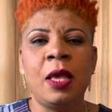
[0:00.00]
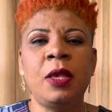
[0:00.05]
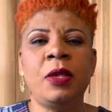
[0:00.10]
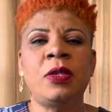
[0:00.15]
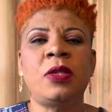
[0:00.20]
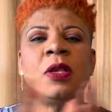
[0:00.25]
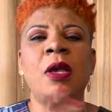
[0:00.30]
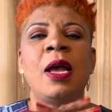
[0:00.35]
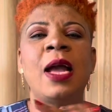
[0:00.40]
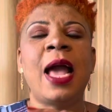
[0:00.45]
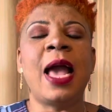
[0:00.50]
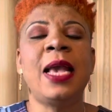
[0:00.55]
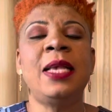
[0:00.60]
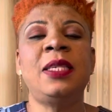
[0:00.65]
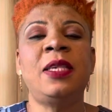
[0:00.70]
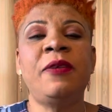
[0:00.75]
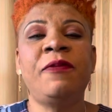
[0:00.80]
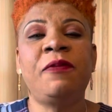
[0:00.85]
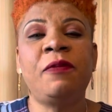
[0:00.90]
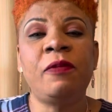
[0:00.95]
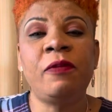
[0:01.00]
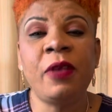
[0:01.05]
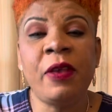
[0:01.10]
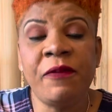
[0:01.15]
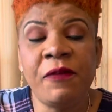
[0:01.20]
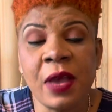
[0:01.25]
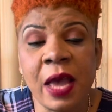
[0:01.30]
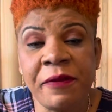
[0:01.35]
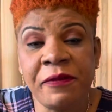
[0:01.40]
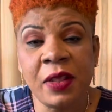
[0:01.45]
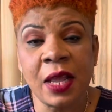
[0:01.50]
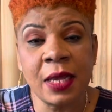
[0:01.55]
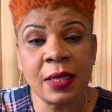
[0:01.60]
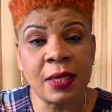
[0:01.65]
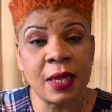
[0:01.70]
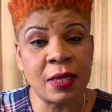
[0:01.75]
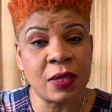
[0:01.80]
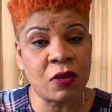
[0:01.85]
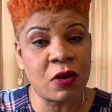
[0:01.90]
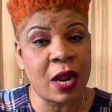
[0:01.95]
So guys, if you have not
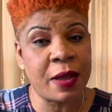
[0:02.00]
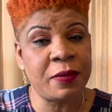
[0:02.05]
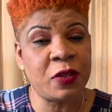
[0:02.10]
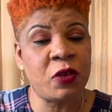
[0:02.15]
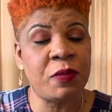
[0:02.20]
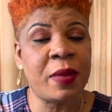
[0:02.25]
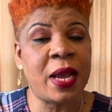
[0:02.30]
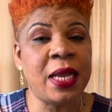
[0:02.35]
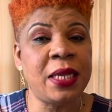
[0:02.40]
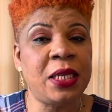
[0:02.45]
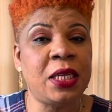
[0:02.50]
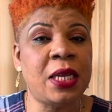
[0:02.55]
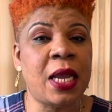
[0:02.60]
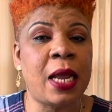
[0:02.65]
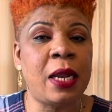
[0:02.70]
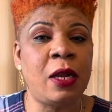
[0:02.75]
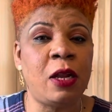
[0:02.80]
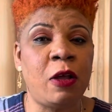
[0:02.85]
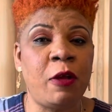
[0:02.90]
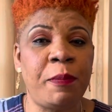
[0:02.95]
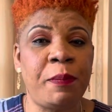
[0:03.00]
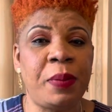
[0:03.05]
subscribed to my channel,